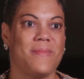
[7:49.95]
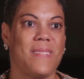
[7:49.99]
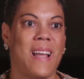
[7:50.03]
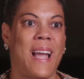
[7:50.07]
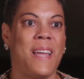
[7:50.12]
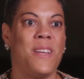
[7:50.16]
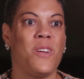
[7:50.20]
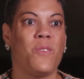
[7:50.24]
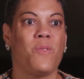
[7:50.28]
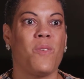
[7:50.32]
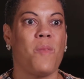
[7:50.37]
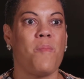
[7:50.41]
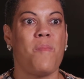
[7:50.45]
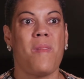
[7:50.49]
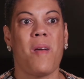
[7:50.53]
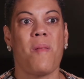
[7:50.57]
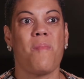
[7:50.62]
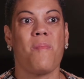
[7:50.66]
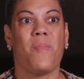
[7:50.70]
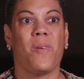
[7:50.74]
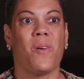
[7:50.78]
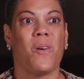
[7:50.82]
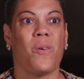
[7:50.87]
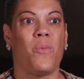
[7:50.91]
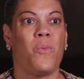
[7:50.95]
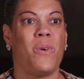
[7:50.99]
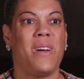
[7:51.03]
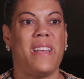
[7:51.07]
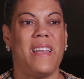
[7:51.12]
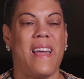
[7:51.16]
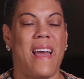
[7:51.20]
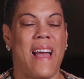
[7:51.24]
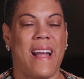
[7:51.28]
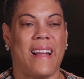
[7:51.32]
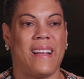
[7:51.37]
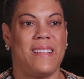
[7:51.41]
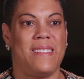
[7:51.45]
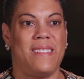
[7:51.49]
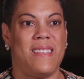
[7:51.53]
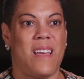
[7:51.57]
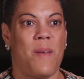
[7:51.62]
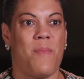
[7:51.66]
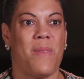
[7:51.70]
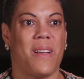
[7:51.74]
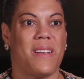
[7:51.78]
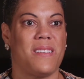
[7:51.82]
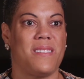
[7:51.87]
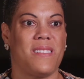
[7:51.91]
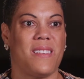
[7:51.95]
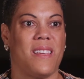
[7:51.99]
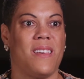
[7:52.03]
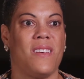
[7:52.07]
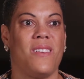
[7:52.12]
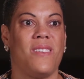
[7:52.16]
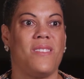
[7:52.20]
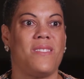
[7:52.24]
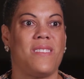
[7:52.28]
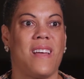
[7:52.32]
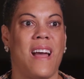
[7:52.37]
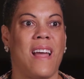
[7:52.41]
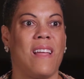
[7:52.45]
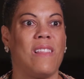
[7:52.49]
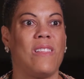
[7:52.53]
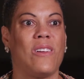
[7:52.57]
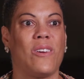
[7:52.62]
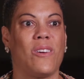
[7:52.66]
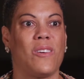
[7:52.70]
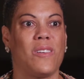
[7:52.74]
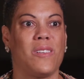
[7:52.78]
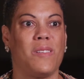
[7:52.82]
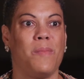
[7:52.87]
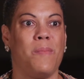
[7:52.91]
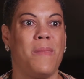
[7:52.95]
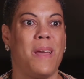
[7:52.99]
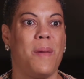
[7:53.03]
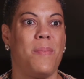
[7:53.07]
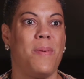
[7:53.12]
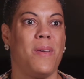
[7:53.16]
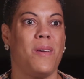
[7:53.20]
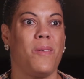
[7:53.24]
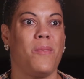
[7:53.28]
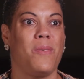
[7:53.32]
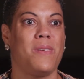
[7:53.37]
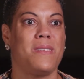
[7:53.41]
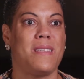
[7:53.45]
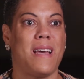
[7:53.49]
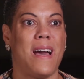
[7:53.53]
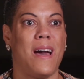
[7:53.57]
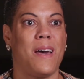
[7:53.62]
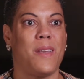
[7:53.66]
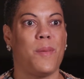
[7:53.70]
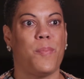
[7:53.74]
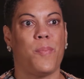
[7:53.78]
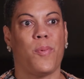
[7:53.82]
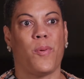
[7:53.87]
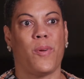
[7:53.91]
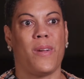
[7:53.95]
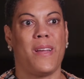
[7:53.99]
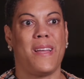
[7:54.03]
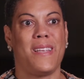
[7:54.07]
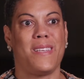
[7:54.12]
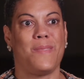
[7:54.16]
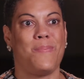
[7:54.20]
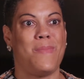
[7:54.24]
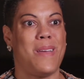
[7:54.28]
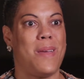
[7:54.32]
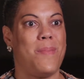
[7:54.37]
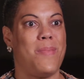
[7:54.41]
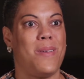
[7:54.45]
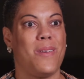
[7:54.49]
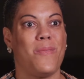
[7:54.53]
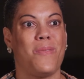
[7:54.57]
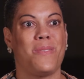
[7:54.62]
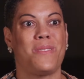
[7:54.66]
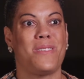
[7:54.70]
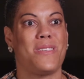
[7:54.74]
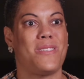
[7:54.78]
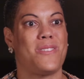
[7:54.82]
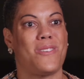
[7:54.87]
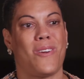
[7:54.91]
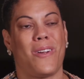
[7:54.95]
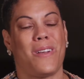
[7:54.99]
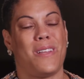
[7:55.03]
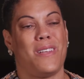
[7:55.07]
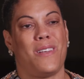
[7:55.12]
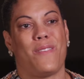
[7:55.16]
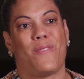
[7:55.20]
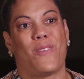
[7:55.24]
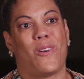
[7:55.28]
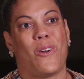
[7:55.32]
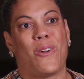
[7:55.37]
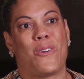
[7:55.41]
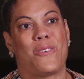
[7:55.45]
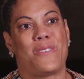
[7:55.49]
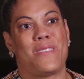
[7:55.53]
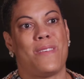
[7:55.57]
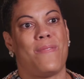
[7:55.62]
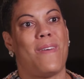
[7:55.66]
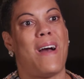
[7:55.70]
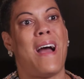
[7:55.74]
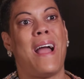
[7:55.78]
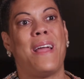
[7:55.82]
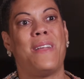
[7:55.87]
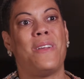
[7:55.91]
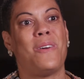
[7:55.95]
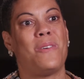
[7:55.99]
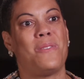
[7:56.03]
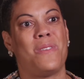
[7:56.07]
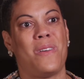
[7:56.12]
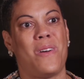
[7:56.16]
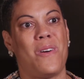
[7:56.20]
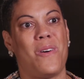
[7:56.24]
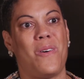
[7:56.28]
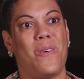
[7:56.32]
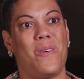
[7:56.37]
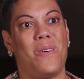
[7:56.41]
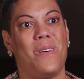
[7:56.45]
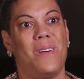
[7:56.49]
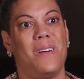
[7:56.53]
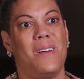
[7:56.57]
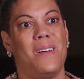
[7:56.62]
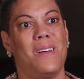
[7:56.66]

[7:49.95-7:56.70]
I don't remember what academic skills I learned. Maybe it was how to print, maybe it was the starting of cursive, I don't know.